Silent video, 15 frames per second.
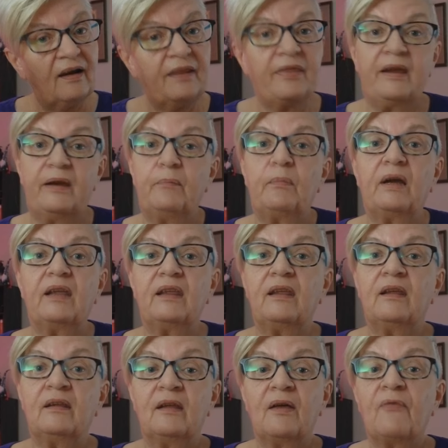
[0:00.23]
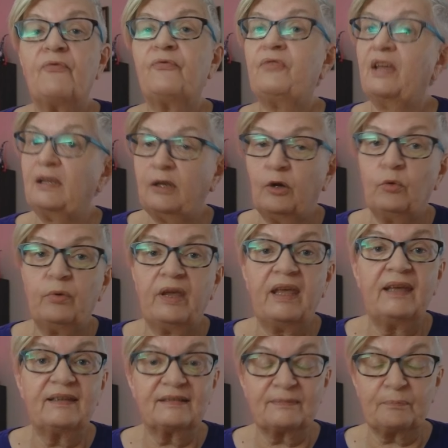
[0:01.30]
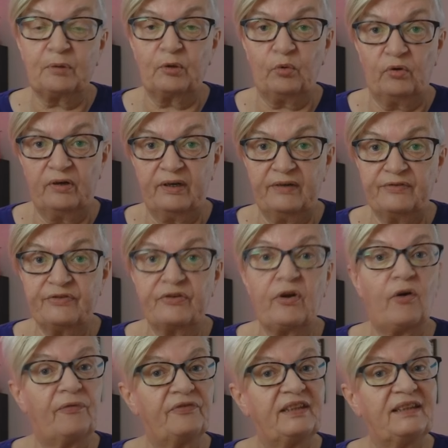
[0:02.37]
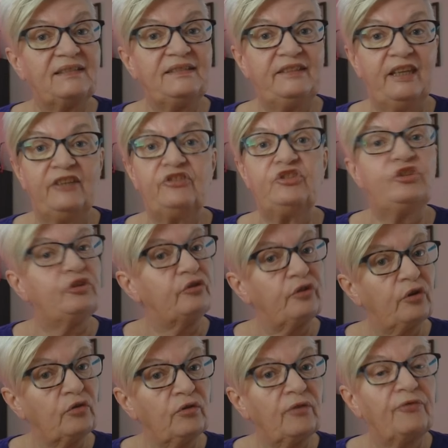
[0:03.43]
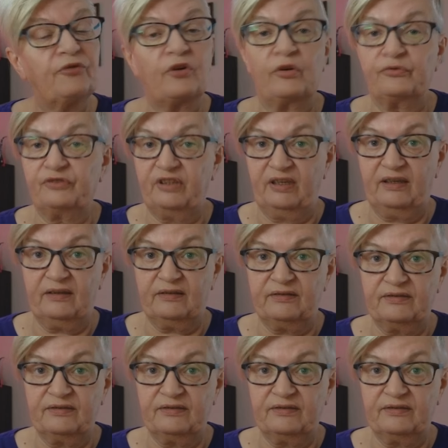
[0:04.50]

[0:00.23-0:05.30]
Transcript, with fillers: Hi there, my fellow explorers of the digital frontier.